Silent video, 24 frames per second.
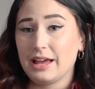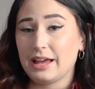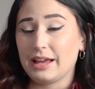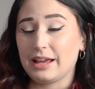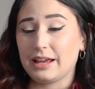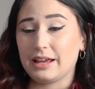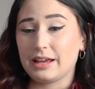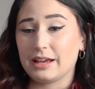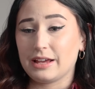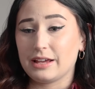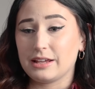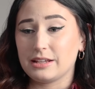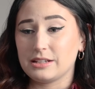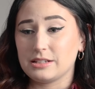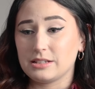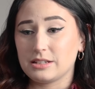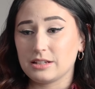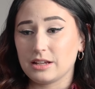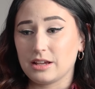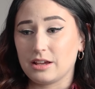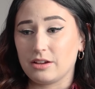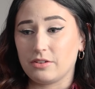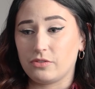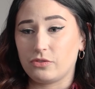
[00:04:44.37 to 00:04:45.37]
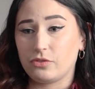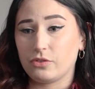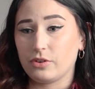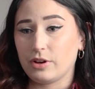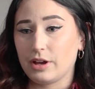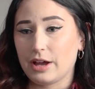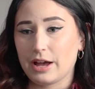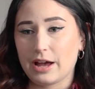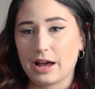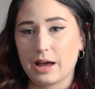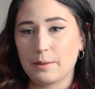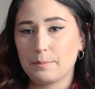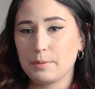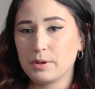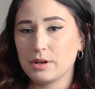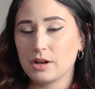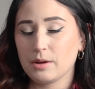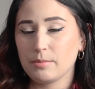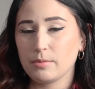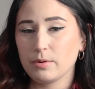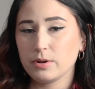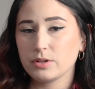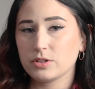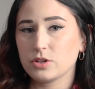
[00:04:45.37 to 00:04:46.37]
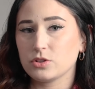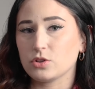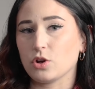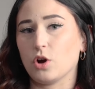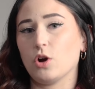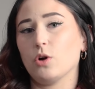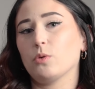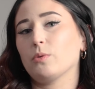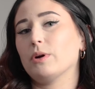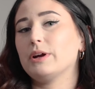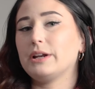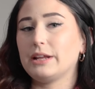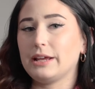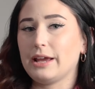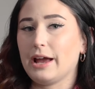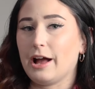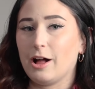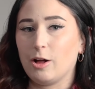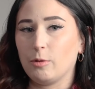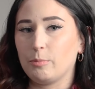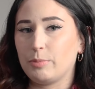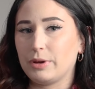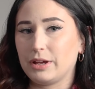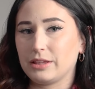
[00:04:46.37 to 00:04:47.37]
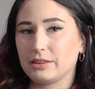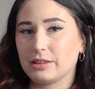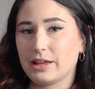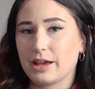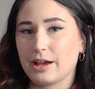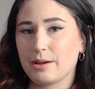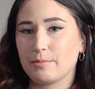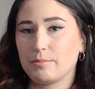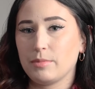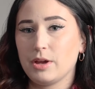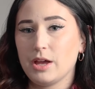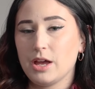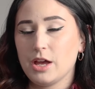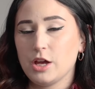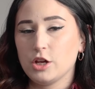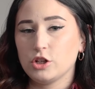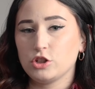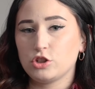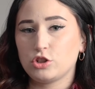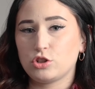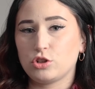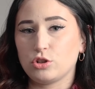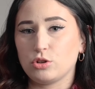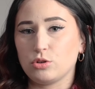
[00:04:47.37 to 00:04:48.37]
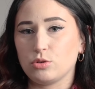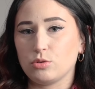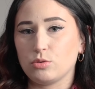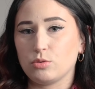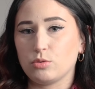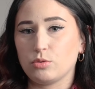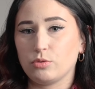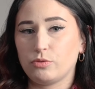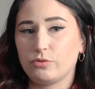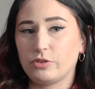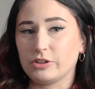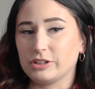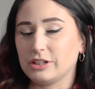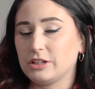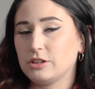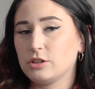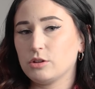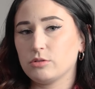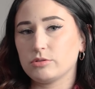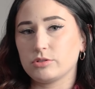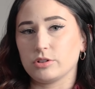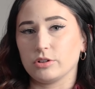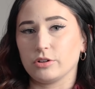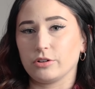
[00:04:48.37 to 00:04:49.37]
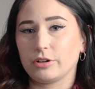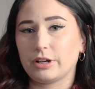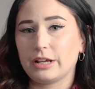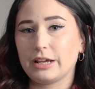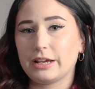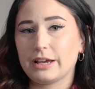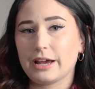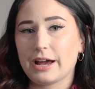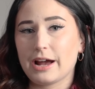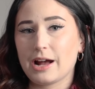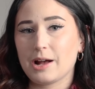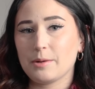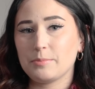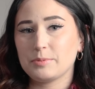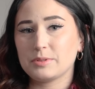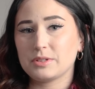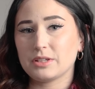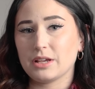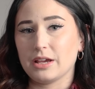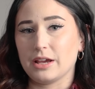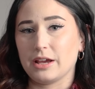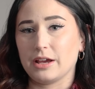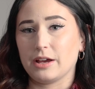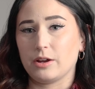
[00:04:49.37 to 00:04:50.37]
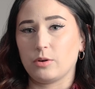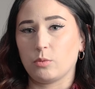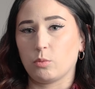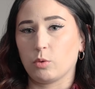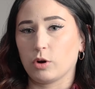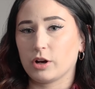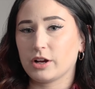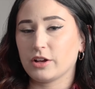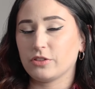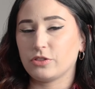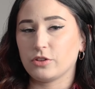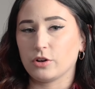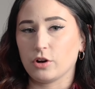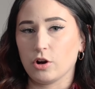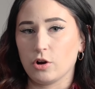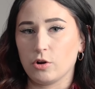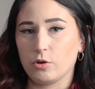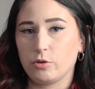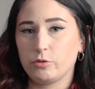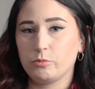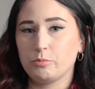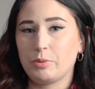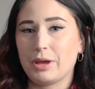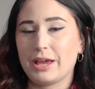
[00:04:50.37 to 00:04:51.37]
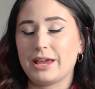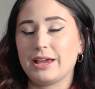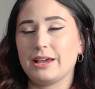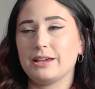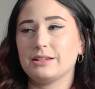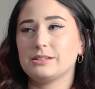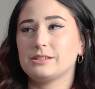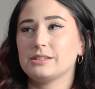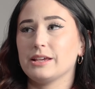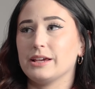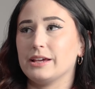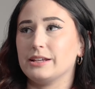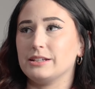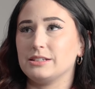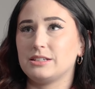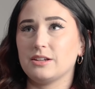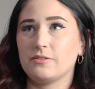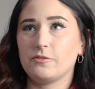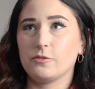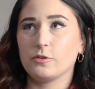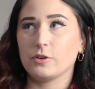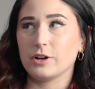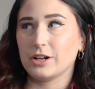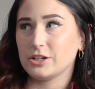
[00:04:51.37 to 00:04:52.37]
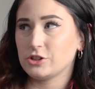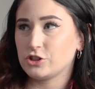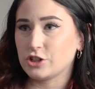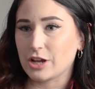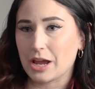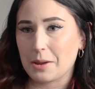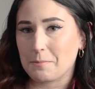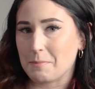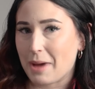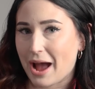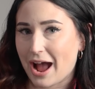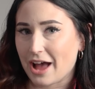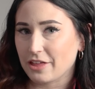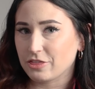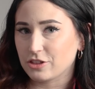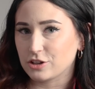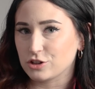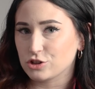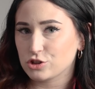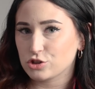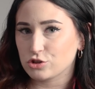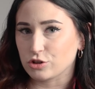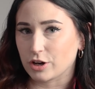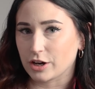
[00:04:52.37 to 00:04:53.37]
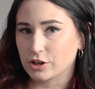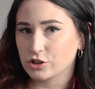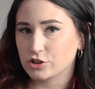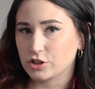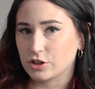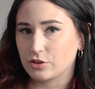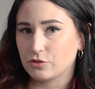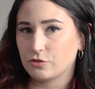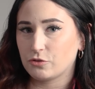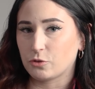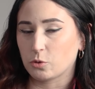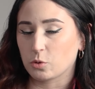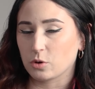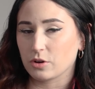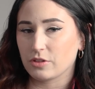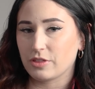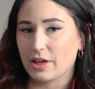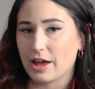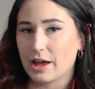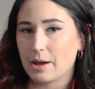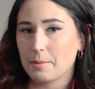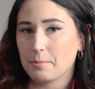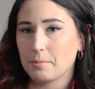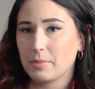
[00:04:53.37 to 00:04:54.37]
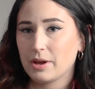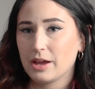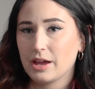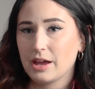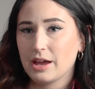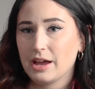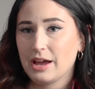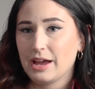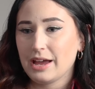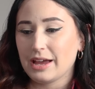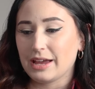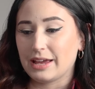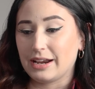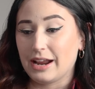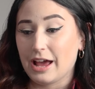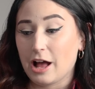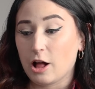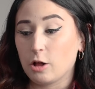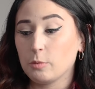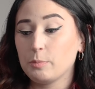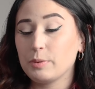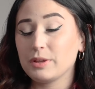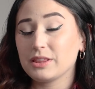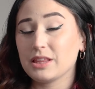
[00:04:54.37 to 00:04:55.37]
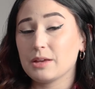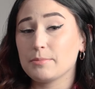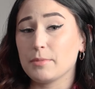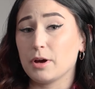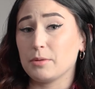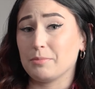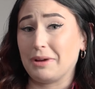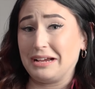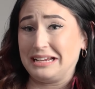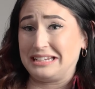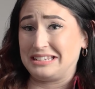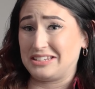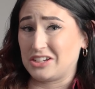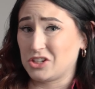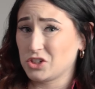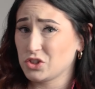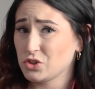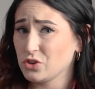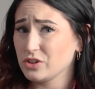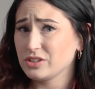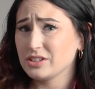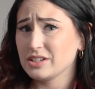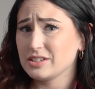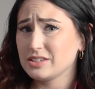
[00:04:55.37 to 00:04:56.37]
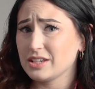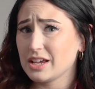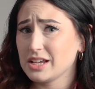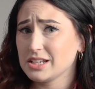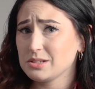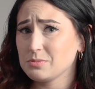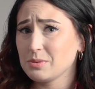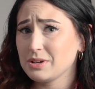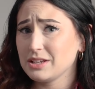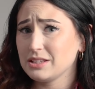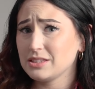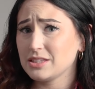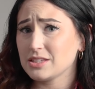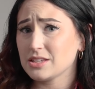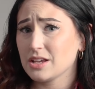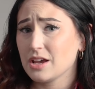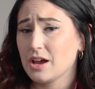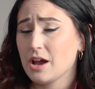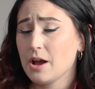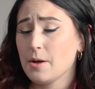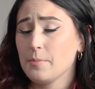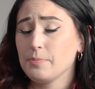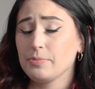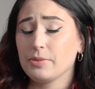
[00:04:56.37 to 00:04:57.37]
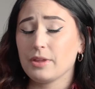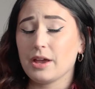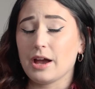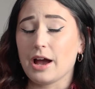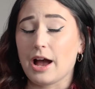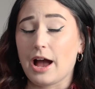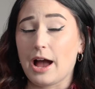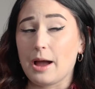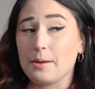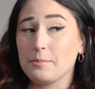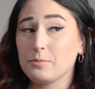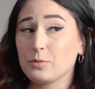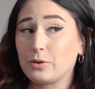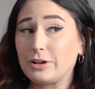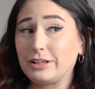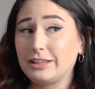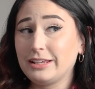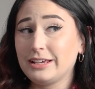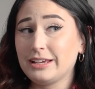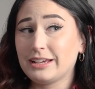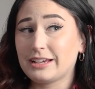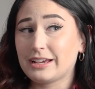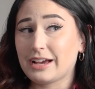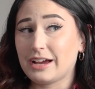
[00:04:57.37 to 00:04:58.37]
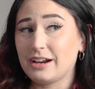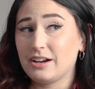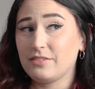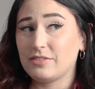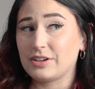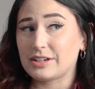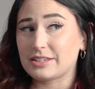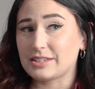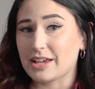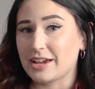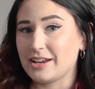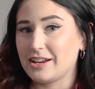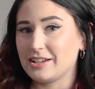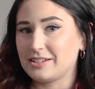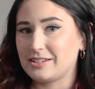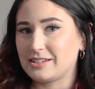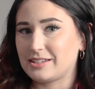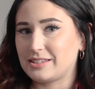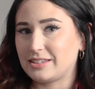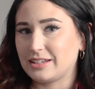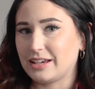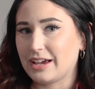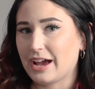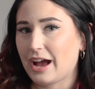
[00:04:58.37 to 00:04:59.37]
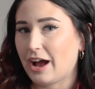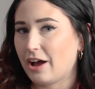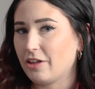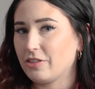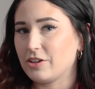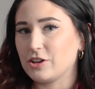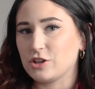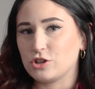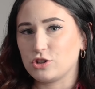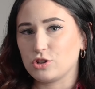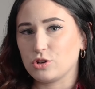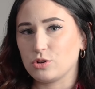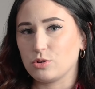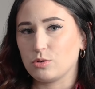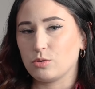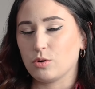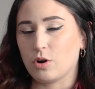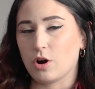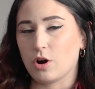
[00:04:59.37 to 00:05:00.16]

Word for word: And if Happy Numbers is already helping them to fill in those learning gaps and work at their own pace and differentiate math instruction for them and helping them on my district assessments, I'm really kind of excited to see how they do